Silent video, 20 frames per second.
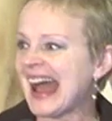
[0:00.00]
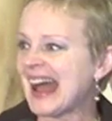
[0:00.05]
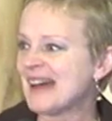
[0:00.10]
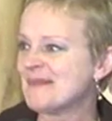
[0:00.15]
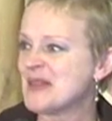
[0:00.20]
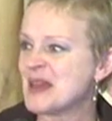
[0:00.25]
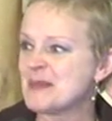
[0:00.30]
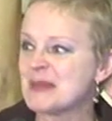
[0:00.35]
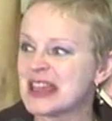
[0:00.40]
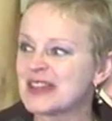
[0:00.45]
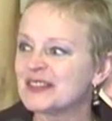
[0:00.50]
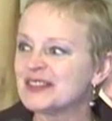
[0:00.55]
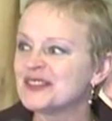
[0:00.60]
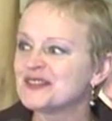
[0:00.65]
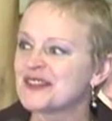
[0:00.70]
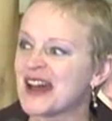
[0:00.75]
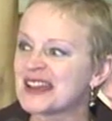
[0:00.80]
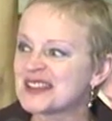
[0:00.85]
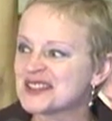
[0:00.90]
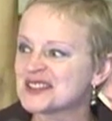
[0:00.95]
Maybe even
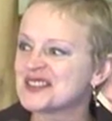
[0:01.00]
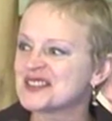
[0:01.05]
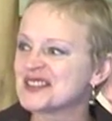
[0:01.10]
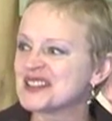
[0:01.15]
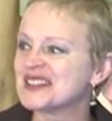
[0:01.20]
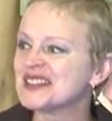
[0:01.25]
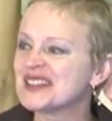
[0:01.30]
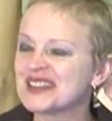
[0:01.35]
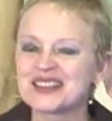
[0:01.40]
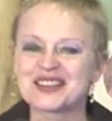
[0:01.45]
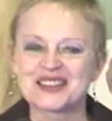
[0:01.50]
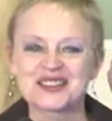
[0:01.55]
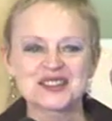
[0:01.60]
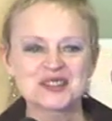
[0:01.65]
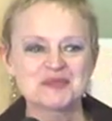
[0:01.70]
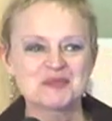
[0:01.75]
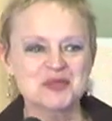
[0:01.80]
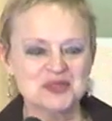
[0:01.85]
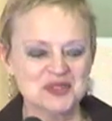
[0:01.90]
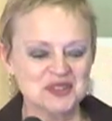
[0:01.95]
faster than they're
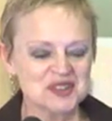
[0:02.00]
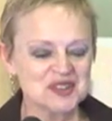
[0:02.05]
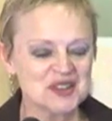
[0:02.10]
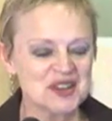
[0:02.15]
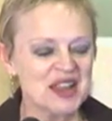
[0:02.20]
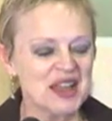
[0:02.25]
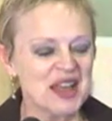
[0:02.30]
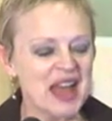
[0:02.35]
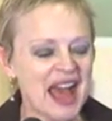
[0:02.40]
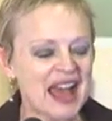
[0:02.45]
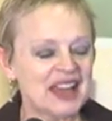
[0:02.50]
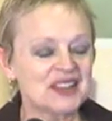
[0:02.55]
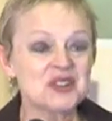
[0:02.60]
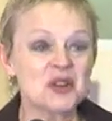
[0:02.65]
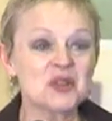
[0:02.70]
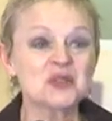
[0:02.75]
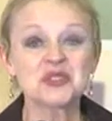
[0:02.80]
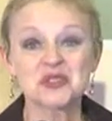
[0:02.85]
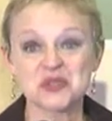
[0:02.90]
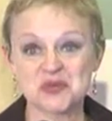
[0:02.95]
supposed to. And
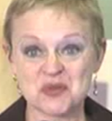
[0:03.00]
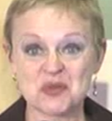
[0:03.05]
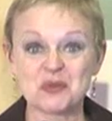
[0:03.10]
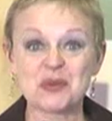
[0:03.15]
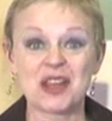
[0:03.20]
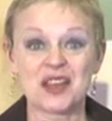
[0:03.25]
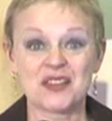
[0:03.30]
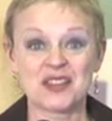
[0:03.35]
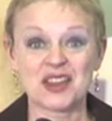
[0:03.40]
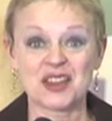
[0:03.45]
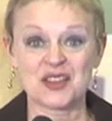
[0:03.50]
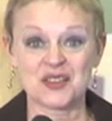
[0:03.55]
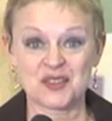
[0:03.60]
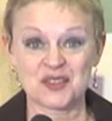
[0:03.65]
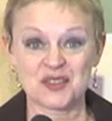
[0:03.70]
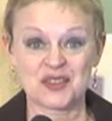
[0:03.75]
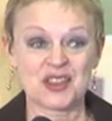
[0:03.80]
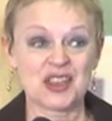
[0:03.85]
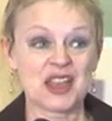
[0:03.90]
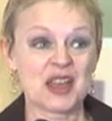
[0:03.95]
also
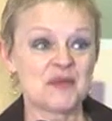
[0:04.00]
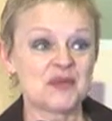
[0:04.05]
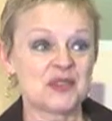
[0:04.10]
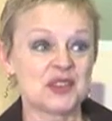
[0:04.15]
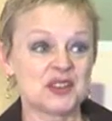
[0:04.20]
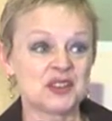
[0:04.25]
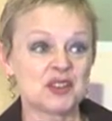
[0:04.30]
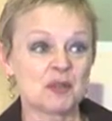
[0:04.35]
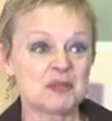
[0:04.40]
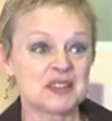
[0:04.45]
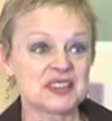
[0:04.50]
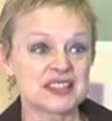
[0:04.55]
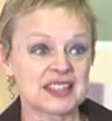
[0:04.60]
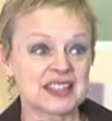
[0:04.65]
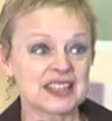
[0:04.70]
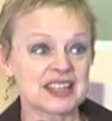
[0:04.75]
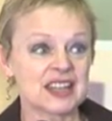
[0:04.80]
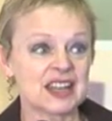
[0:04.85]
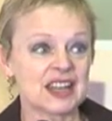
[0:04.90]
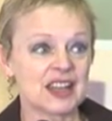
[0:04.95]
the Dublin
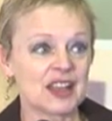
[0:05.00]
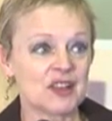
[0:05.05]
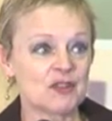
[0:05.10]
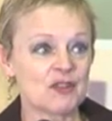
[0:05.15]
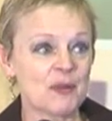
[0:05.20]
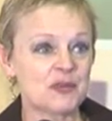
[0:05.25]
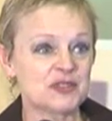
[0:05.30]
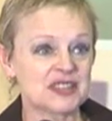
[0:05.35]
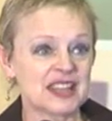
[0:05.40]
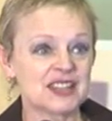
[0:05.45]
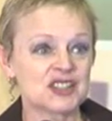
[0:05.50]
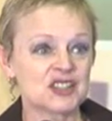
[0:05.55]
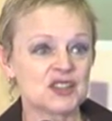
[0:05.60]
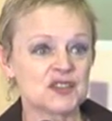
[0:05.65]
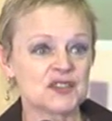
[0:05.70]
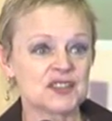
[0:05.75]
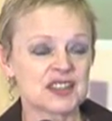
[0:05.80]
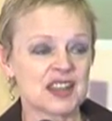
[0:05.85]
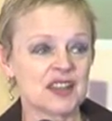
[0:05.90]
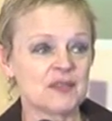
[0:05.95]
City
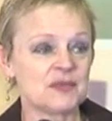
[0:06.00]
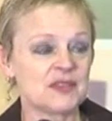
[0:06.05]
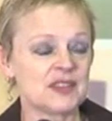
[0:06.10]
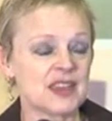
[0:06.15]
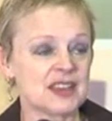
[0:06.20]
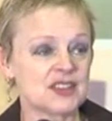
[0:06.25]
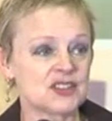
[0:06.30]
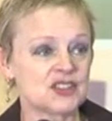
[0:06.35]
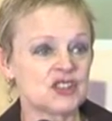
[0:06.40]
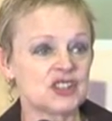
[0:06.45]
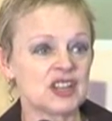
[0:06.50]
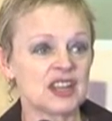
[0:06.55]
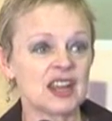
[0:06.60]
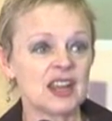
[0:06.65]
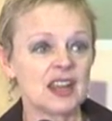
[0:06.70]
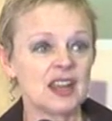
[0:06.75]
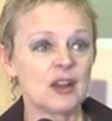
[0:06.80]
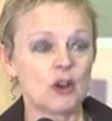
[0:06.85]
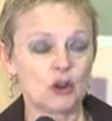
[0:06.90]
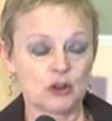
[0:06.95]
representatives yesterday,
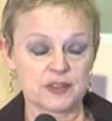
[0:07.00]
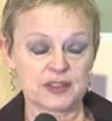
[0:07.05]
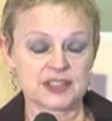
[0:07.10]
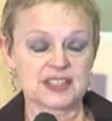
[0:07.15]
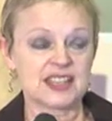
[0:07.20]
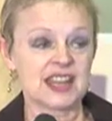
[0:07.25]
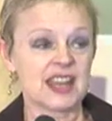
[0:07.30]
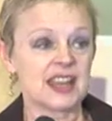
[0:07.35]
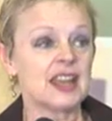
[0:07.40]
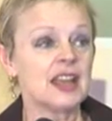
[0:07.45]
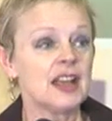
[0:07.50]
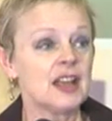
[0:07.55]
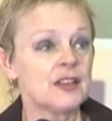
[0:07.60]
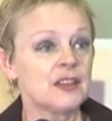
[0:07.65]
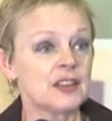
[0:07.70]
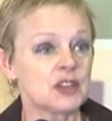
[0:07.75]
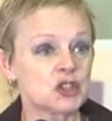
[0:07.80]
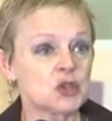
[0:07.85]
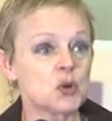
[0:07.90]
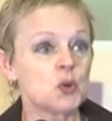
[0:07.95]
or today,
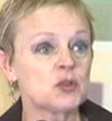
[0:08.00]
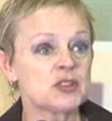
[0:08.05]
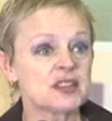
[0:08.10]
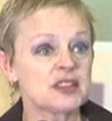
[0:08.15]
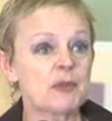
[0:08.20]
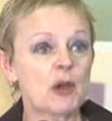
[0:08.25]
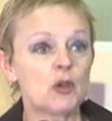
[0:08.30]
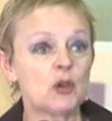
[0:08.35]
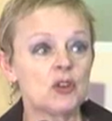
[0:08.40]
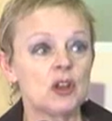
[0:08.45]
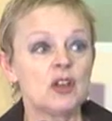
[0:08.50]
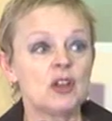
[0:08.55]
that told us about